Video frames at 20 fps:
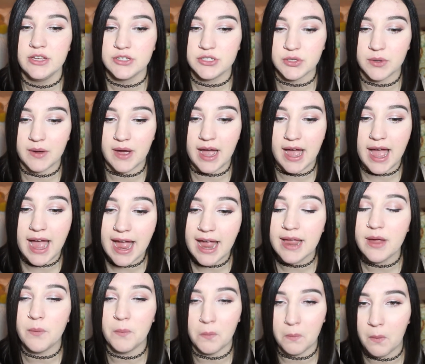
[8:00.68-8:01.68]
So
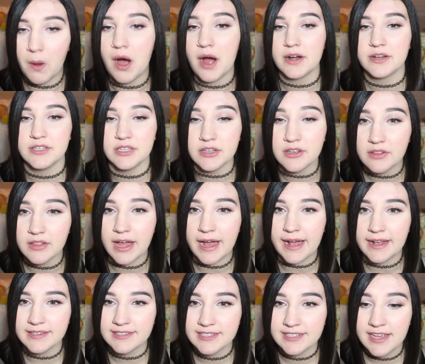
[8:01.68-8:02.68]
I walked to
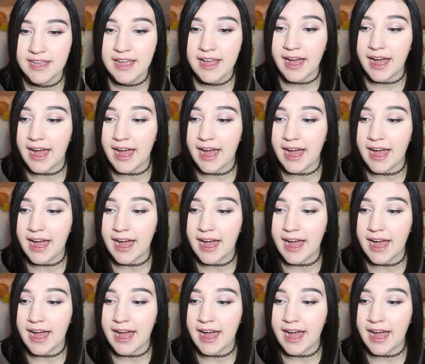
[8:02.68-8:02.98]
class.